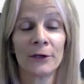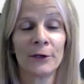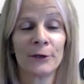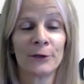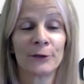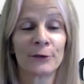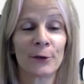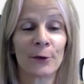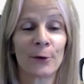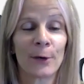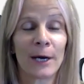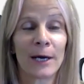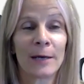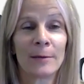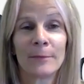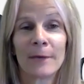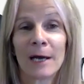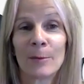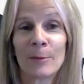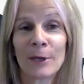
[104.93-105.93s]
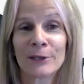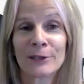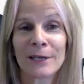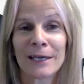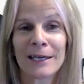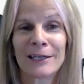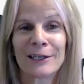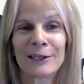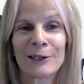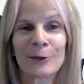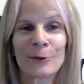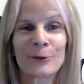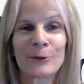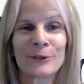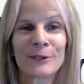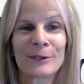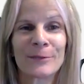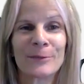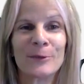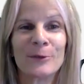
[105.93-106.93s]
So I'm excited to learn
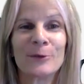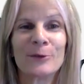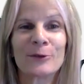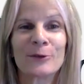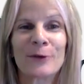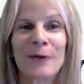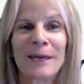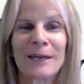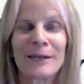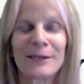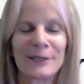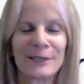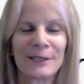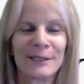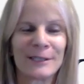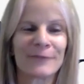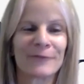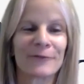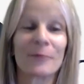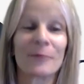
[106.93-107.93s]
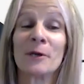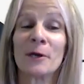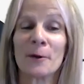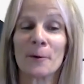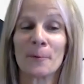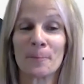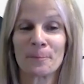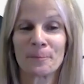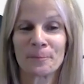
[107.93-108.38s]
some new strategies from you.